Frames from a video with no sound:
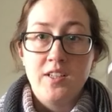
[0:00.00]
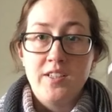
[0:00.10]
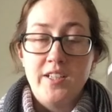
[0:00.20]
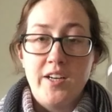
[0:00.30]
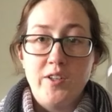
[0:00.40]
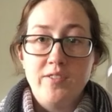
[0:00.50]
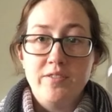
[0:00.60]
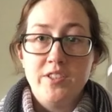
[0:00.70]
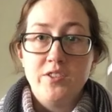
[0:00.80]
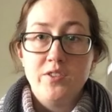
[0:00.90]
Now, if
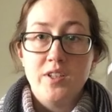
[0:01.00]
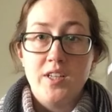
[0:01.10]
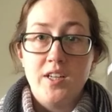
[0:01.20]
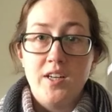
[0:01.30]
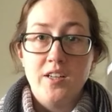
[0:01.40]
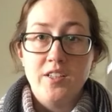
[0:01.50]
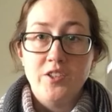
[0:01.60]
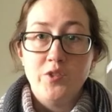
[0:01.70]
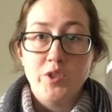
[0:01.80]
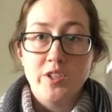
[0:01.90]
you are a
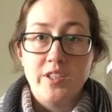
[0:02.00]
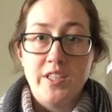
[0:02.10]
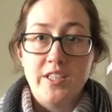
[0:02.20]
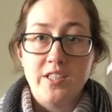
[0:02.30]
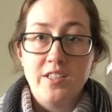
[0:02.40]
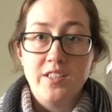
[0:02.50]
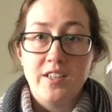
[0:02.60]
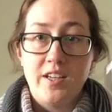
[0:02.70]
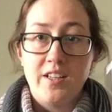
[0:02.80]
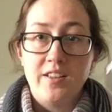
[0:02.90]
newer knitter
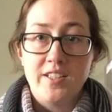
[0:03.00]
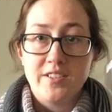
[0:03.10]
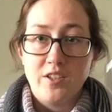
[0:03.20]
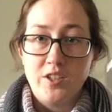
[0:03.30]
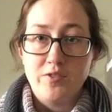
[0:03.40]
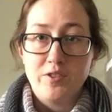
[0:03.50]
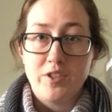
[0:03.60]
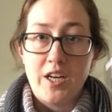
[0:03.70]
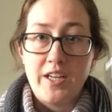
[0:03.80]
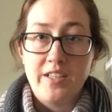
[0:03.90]
and that's all you've
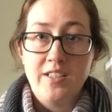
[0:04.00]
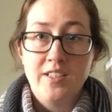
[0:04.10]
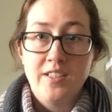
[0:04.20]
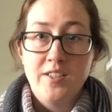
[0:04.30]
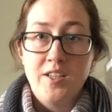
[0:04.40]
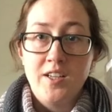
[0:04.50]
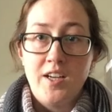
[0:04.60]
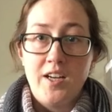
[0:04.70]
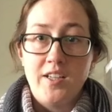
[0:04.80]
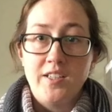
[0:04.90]
tried,
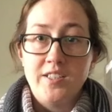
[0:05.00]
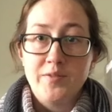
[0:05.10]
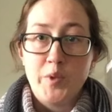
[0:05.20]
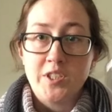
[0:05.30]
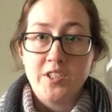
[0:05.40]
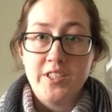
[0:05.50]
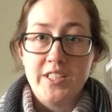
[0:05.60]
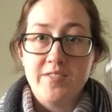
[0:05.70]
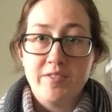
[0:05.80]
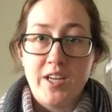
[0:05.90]
and especially
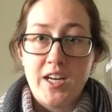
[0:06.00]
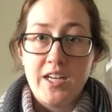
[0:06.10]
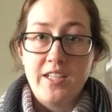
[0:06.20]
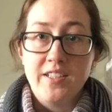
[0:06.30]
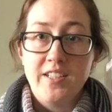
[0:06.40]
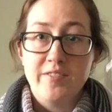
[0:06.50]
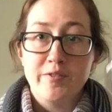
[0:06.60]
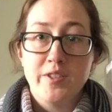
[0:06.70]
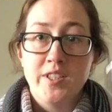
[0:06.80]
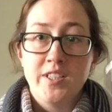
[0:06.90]
if I have
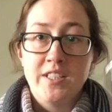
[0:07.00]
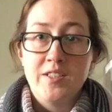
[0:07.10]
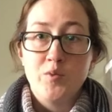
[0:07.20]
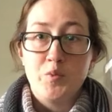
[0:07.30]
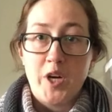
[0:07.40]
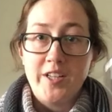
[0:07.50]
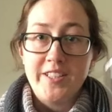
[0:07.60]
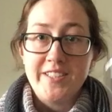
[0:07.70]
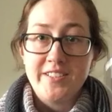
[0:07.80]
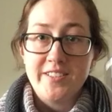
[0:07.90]
brought
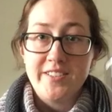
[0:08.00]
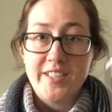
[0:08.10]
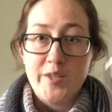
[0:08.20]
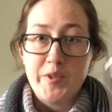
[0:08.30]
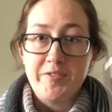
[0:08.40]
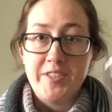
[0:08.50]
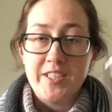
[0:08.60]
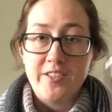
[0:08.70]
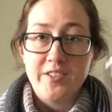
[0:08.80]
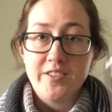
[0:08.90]
these type of
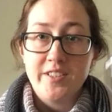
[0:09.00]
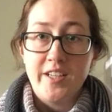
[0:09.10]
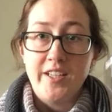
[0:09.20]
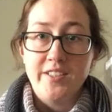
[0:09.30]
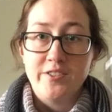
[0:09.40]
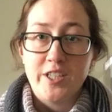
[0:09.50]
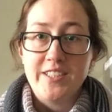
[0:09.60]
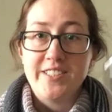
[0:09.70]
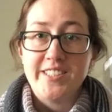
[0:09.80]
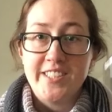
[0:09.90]
needles and tried
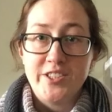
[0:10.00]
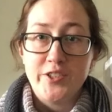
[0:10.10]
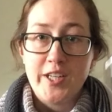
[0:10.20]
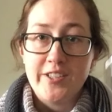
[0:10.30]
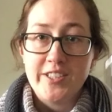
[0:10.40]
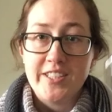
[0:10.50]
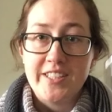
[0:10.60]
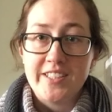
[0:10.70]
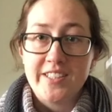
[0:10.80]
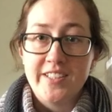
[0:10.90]
to teach you how to knit,